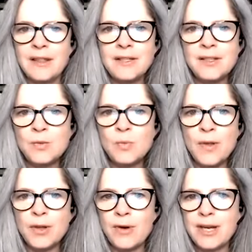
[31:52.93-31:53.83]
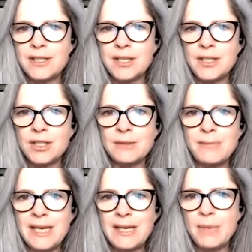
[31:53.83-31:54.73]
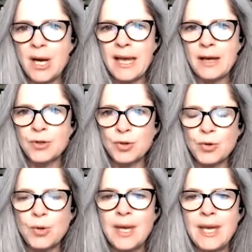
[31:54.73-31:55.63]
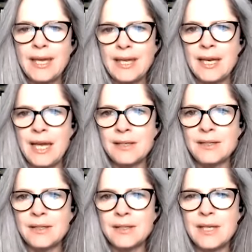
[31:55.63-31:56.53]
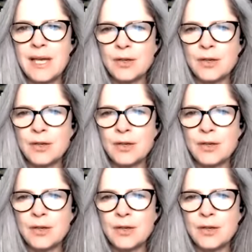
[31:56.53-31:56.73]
This is what the great teachers mean by our true inner essence,